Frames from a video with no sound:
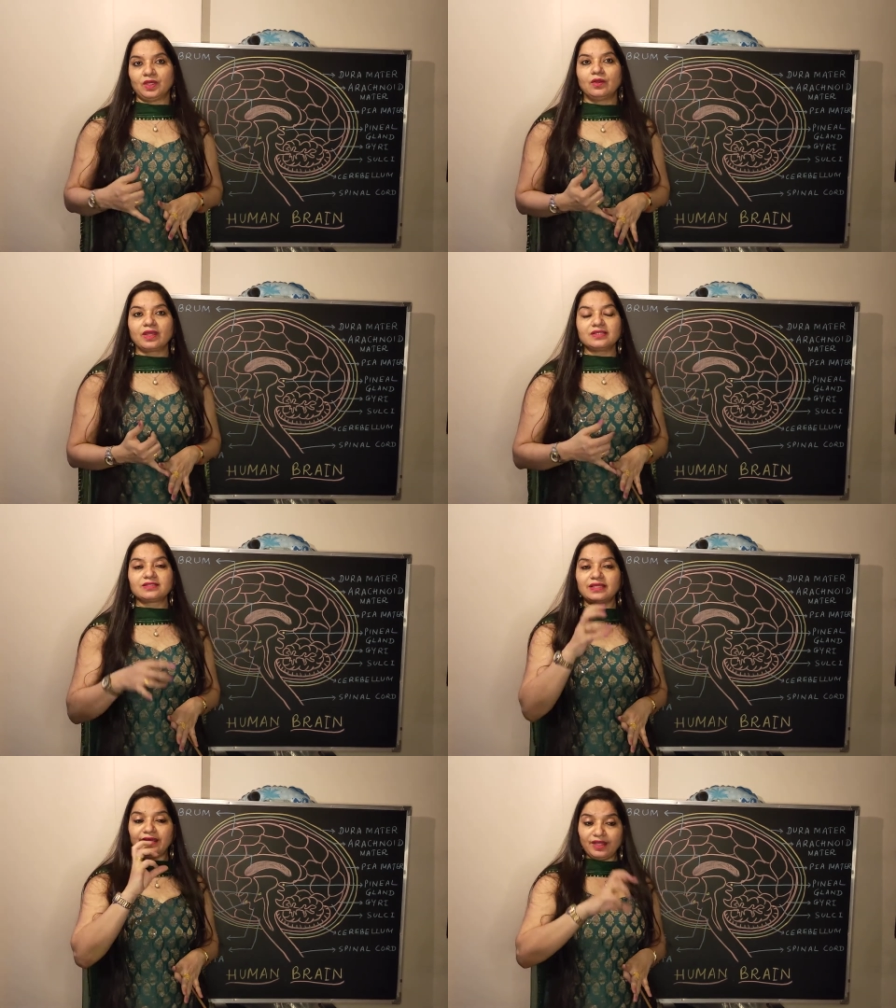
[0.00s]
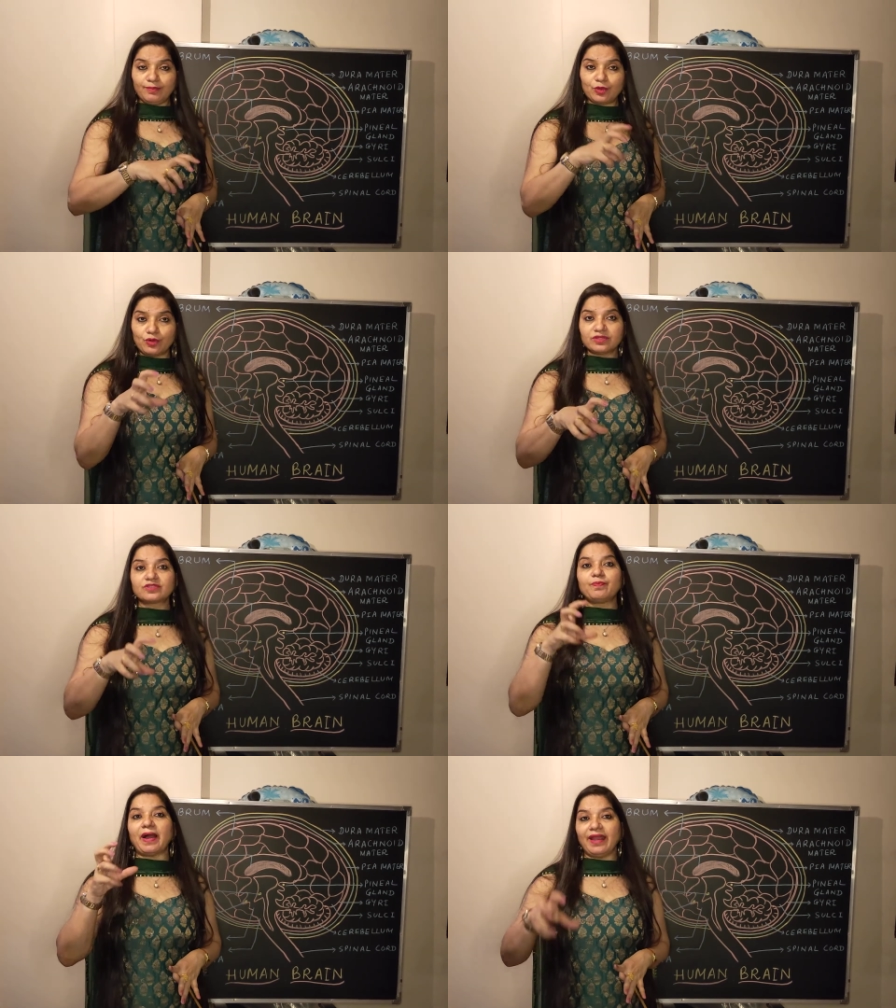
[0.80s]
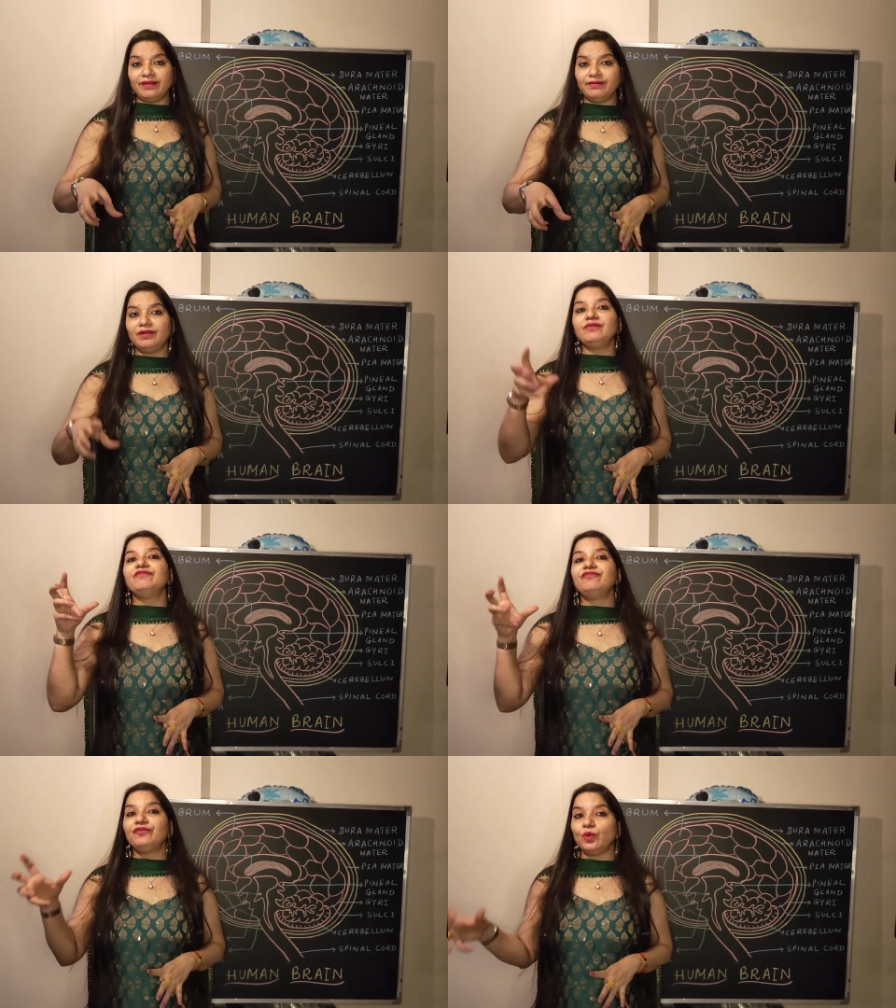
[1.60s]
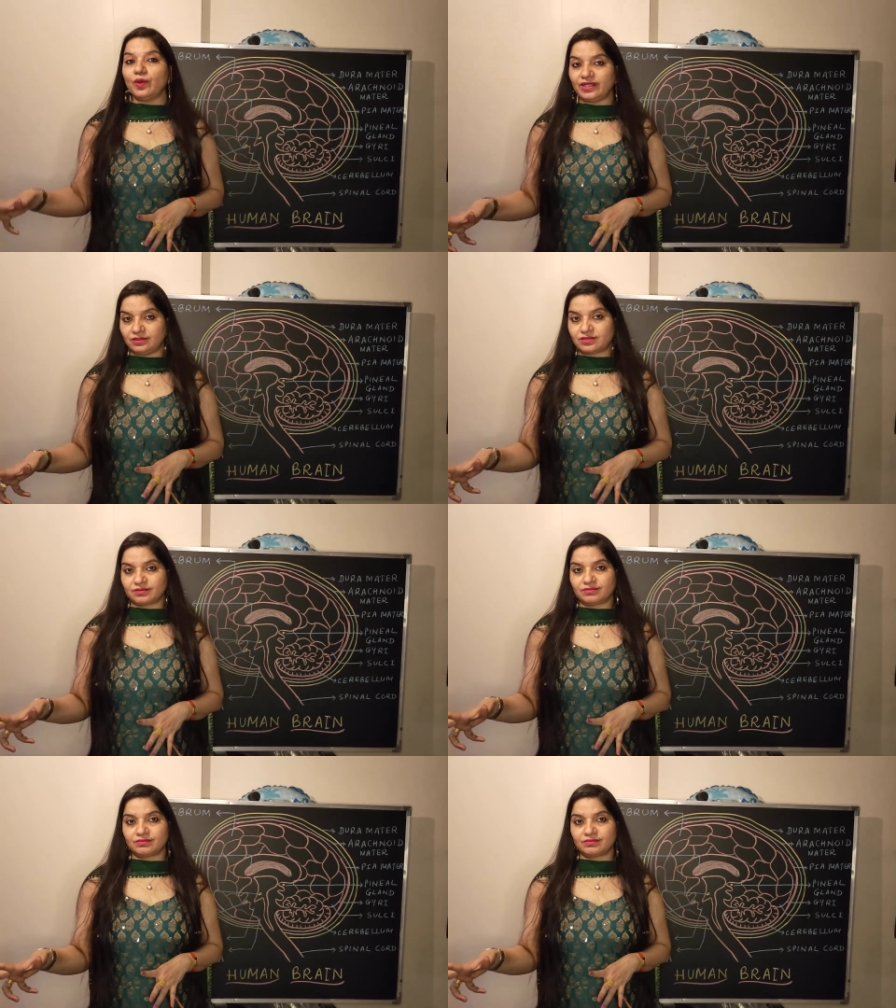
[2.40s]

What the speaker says: Okay, cerebro spinal fluid.